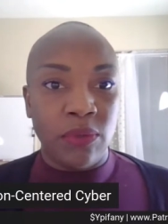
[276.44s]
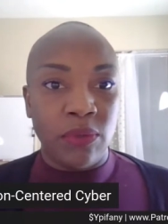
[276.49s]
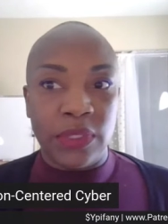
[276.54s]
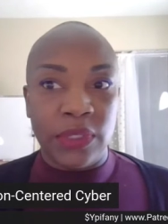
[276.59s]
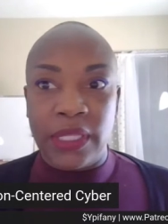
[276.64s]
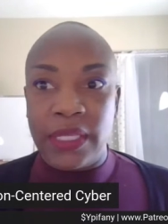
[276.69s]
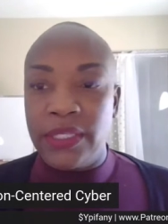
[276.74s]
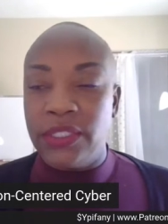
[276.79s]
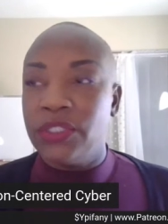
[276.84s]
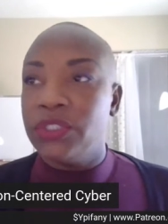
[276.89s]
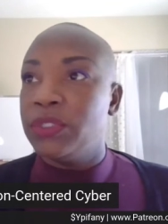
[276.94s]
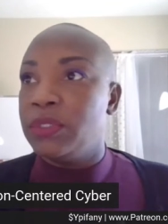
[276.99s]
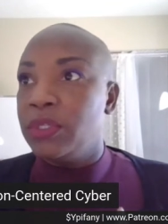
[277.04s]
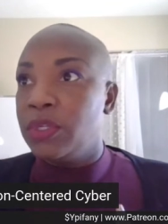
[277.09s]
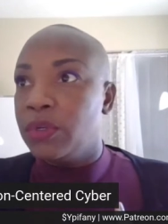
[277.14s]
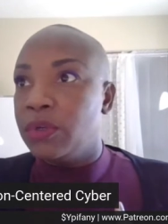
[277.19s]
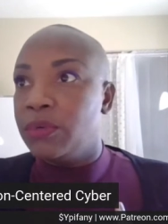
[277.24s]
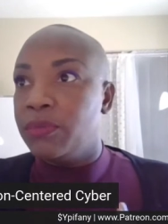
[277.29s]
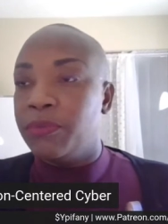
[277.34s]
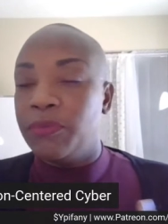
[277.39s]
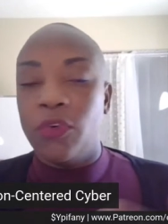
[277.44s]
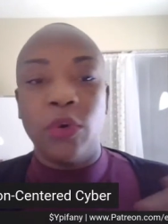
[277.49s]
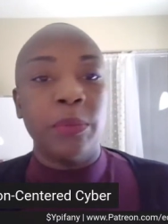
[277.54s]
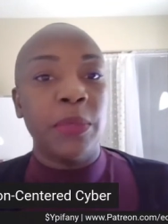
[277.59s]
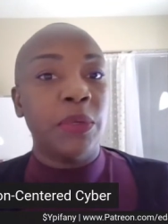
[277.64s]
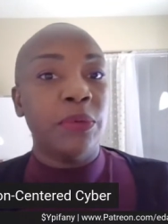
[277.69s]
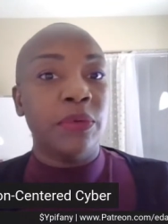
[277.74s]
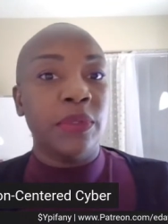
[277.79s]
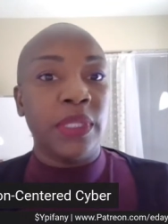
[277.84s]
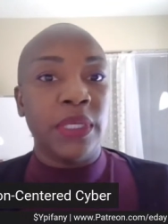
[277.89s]
relation you know
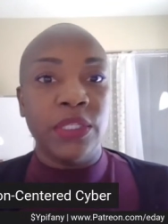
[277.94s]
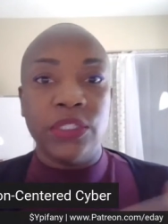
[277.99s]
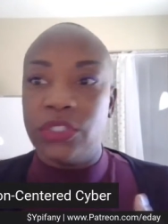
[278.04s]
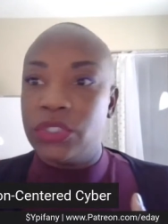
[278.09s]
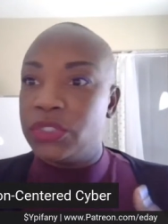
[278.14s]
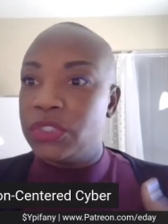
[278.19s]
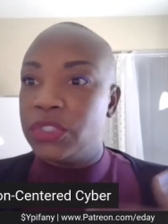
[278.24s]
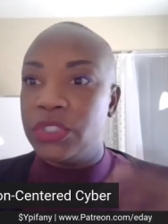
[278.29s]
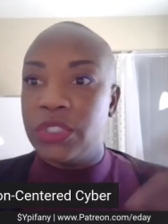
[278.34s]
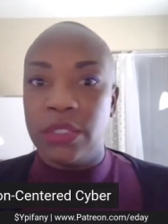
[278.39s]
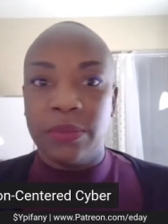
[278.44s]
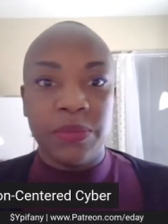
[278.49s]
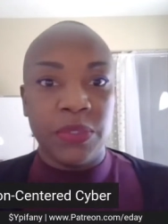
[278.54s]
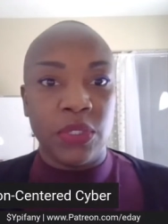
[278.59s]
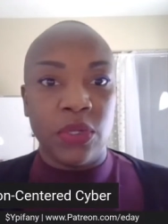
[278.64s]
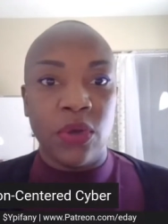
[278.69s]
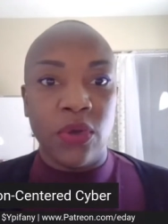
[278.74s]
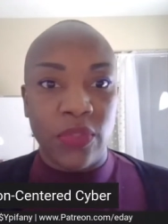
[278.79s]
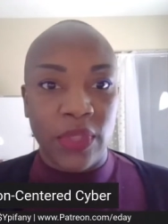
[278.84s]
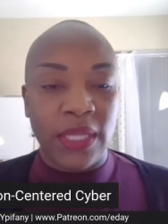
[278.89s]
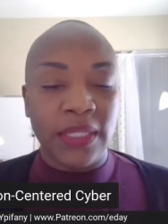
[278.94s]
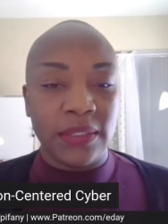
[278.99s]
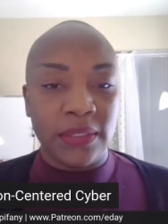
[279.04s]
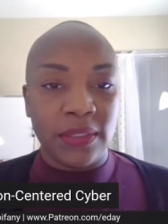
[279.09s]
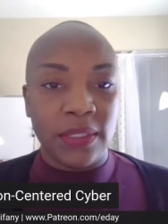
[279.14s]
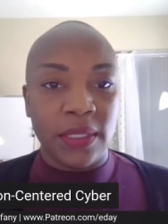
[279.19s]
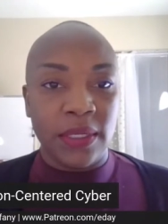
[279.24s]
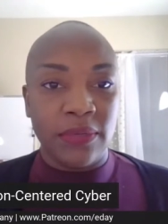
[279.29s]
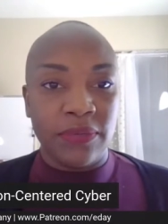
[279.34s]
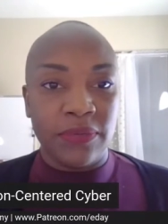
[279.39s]
forming relationships and all that
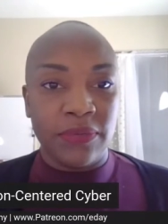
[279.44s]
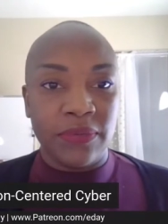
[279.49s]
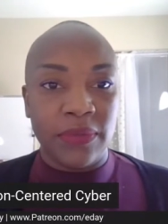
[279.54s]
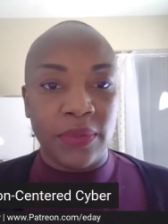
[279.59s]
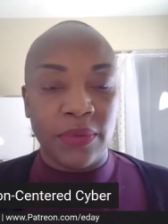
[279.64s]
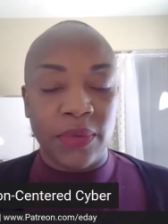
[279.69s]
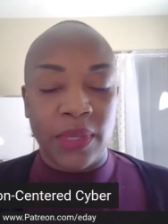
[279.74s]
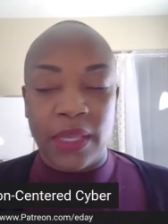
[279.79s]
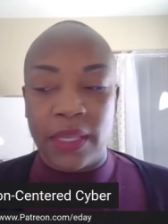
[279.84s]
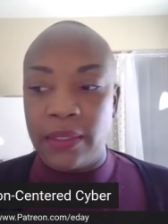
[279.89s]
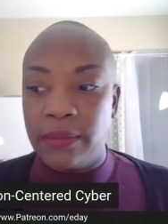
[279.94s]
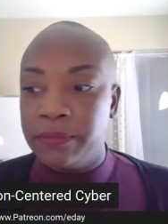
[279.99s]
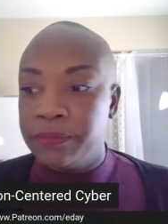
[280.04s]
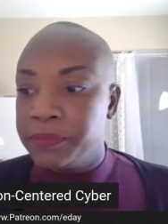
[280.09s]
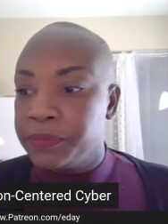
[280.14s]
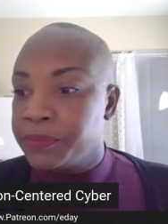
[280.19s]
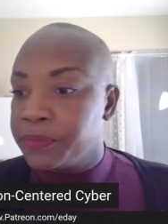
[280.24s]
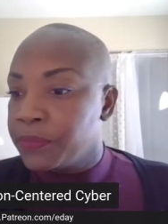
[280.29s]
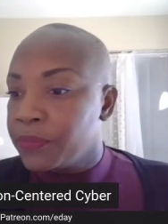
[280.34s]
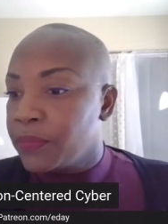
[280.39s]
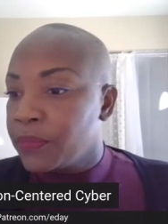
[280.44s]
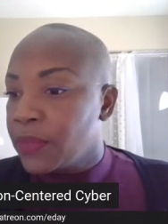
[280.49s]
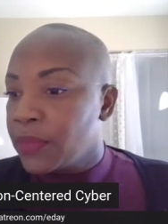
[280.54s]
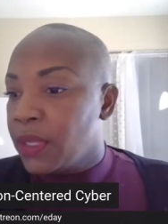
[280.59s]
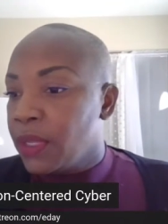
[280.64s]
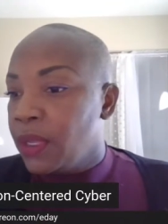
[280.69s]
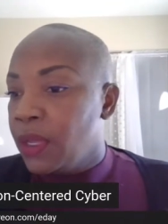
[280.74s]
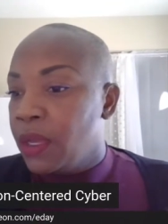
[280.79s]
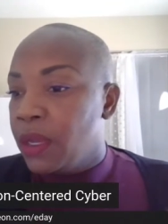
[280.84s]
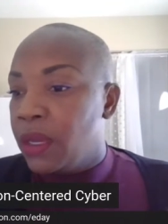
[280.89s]
stuff okay
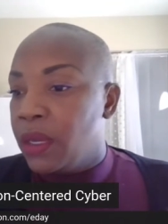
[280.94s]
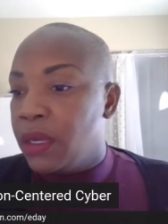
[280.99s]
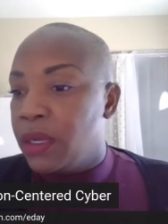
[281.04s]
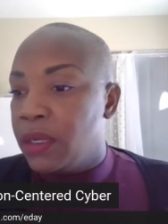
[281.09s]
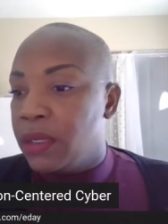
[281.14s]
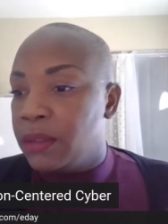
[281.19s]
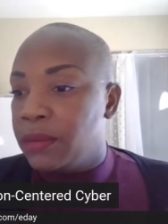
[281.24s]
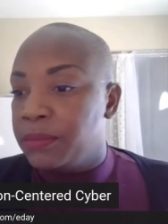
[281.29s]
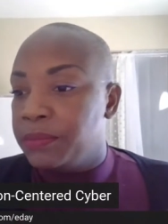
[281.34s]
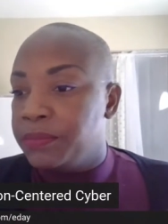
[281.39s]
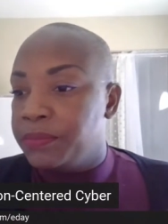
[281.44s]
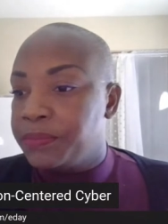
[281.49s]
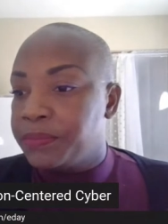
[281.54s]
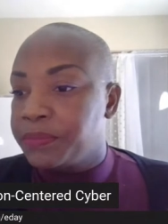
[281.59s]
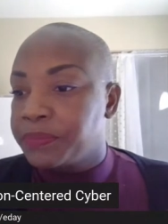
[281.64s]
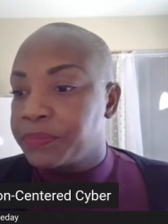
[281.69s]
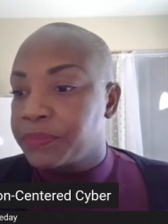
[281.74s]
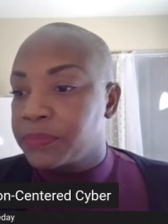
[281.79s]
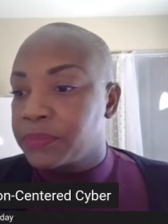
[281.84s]
um